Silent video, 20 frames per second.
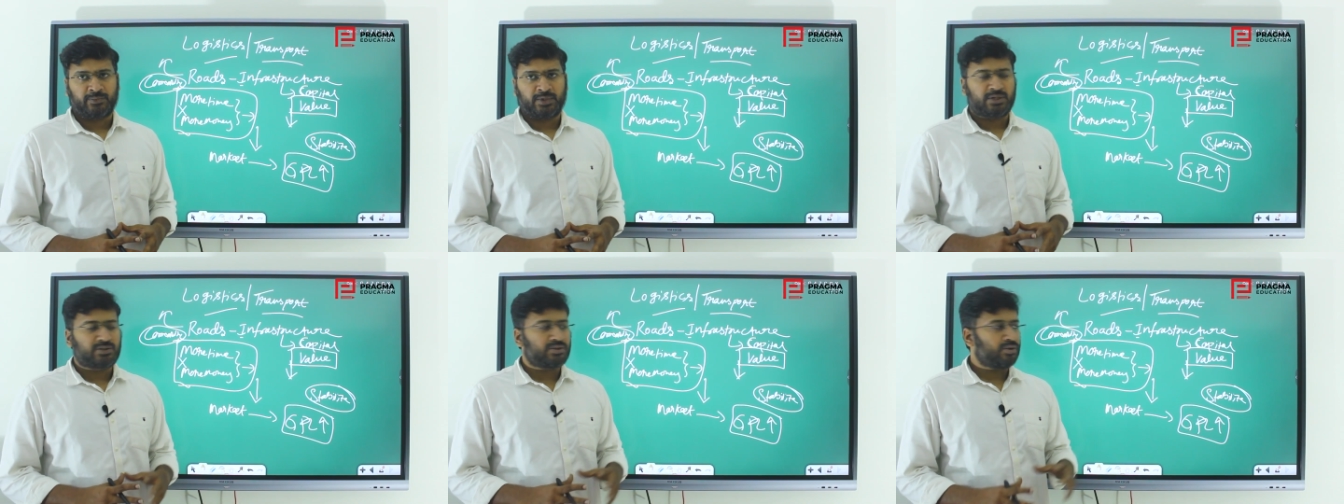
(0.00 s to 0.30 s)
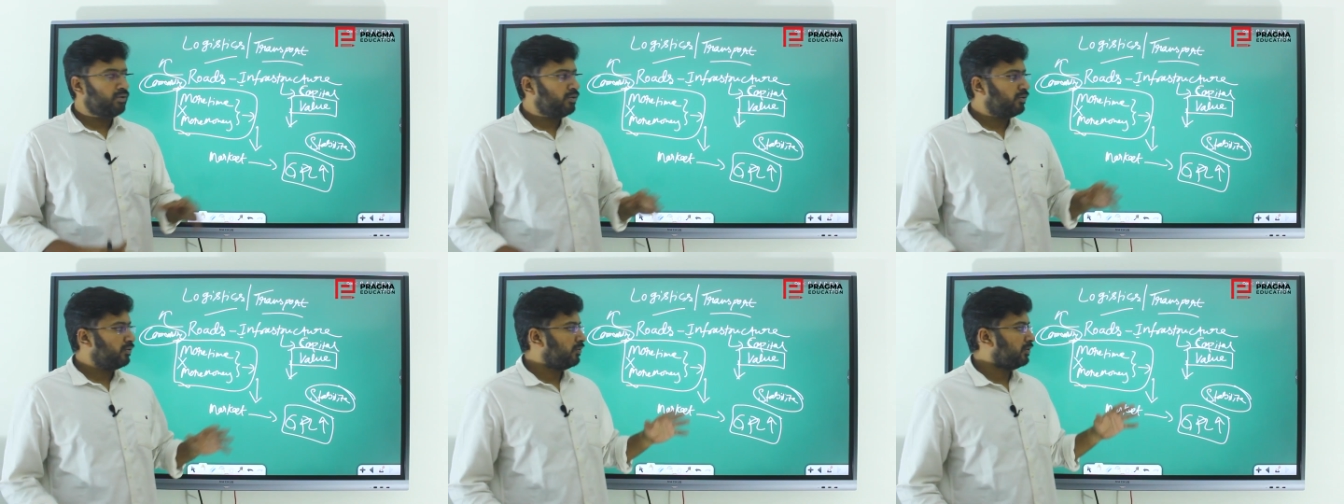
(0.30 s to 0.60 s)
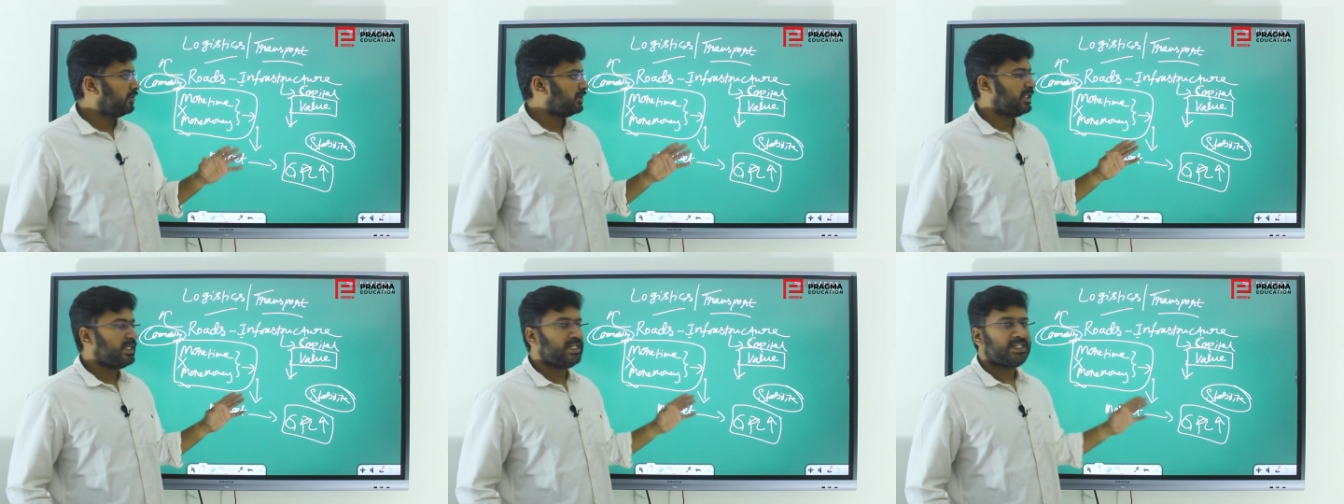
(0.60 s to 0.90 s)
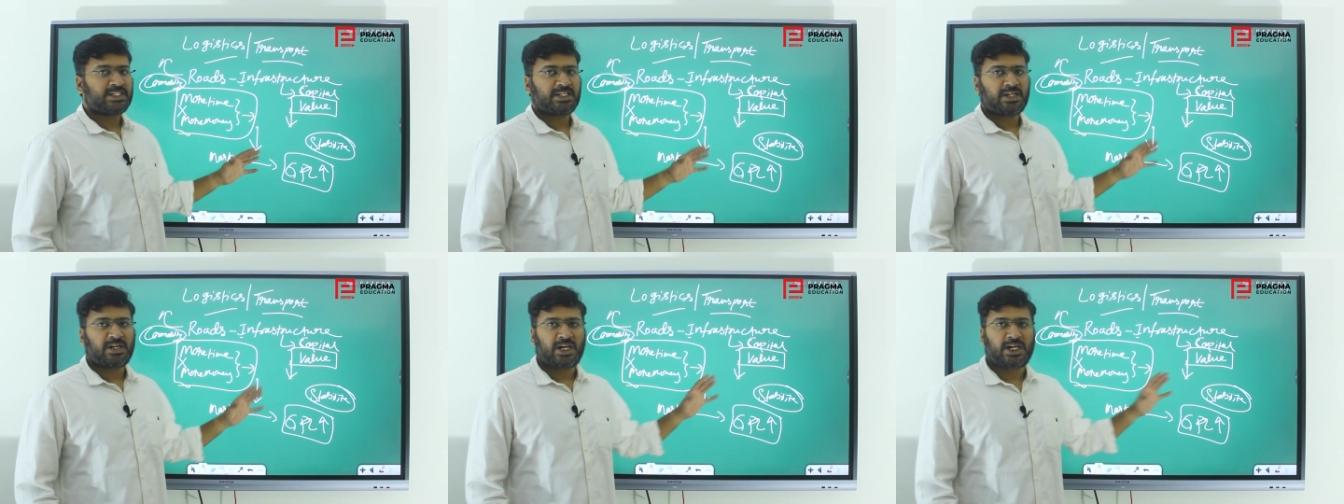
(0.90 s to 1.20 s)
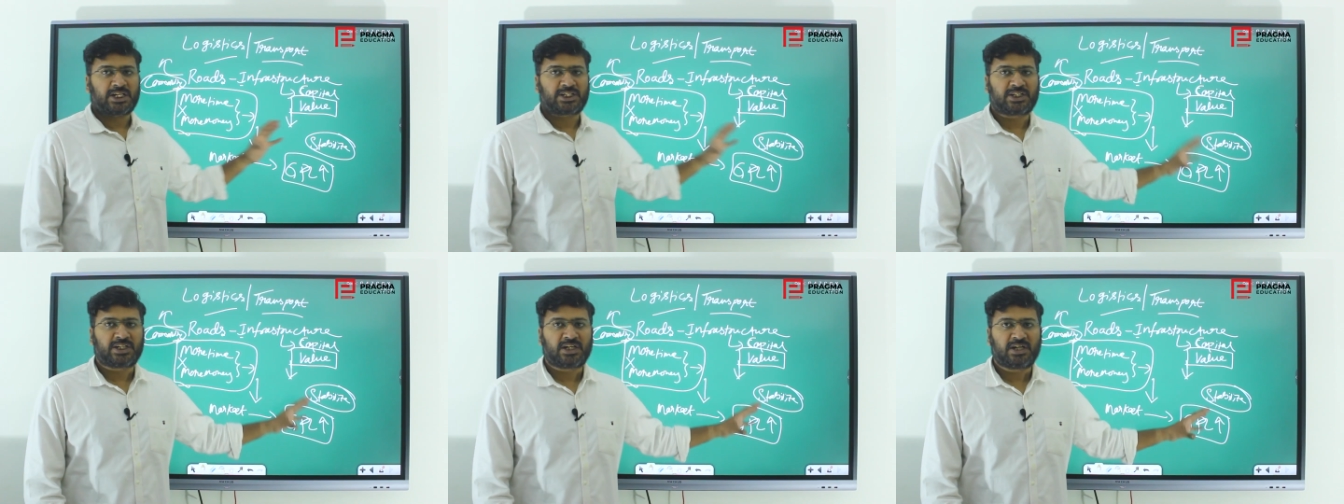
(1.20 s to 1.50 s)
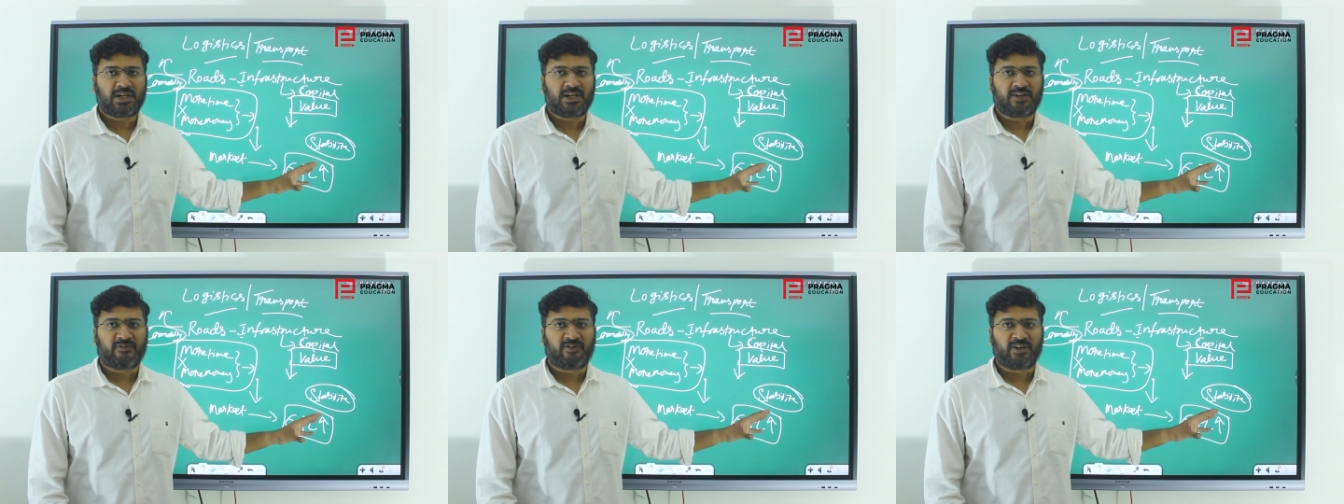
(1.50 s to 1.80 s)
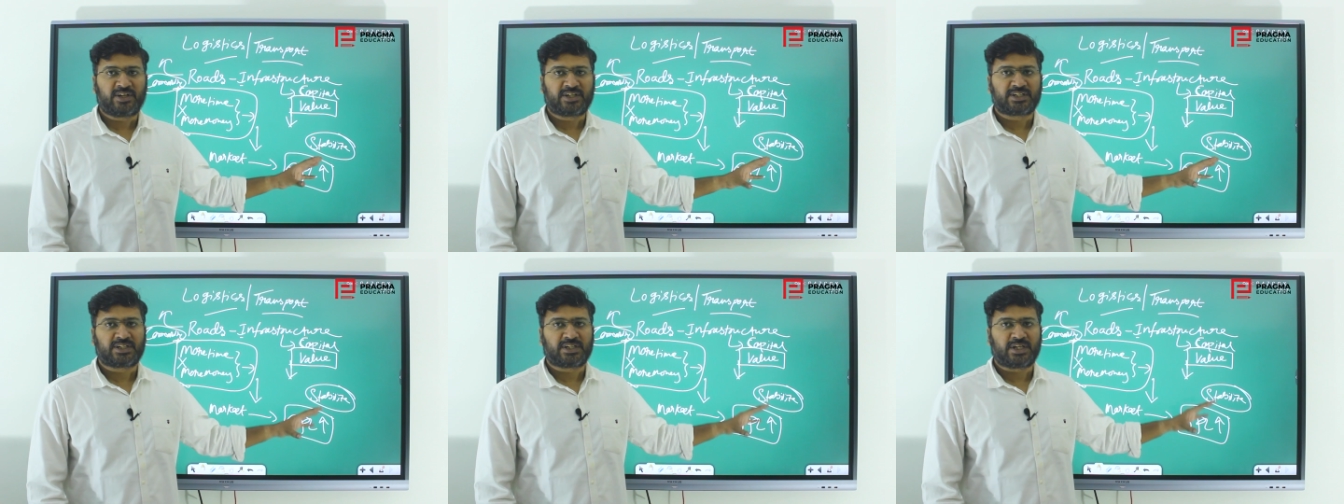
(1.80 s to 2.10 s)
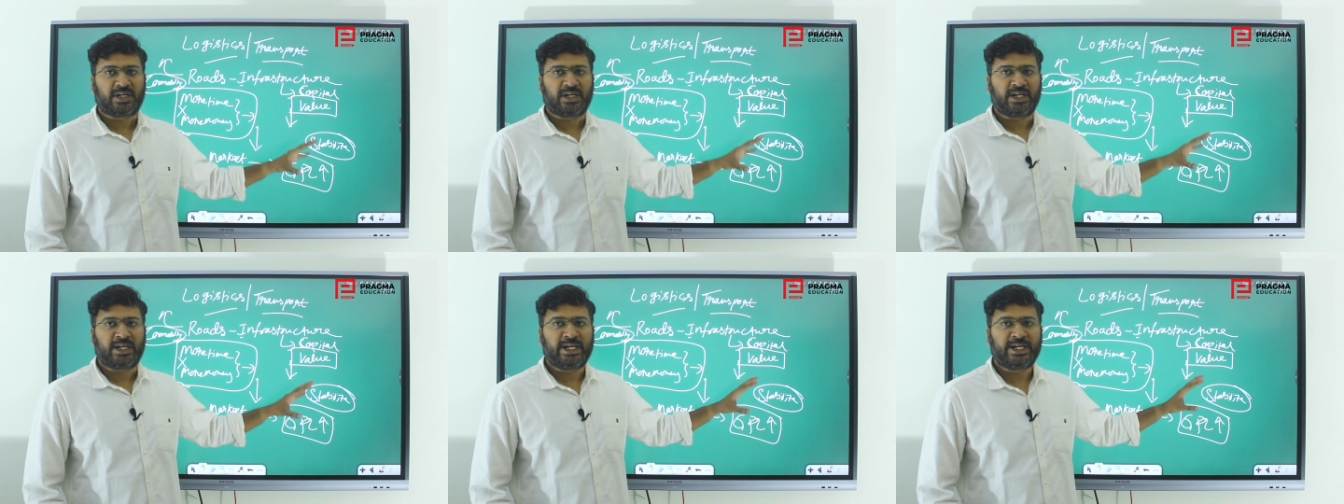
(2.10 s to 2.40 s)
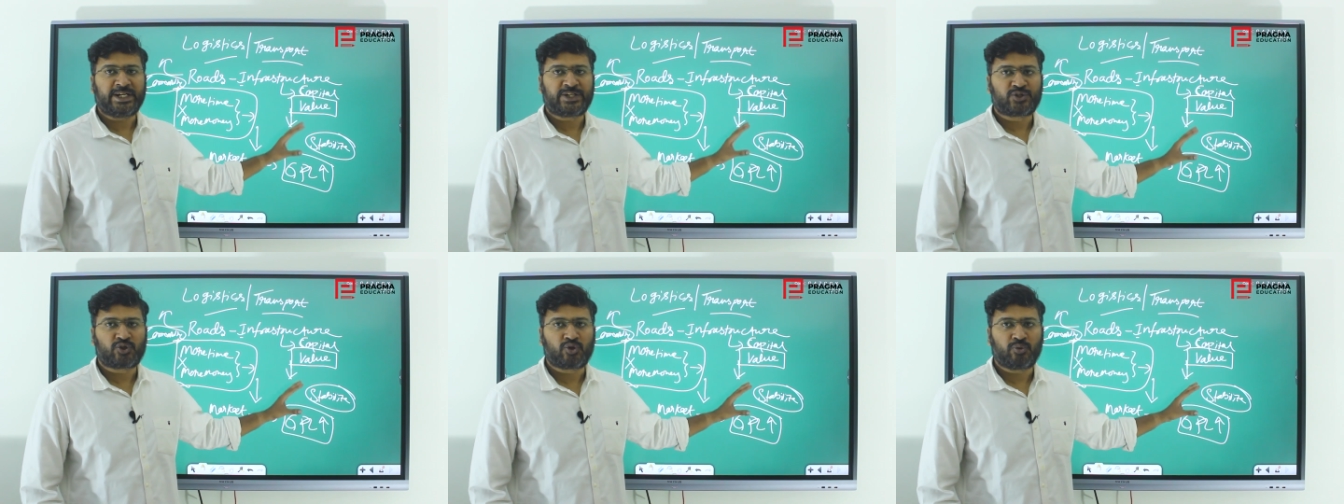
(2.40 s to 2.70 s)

So these structural defects needs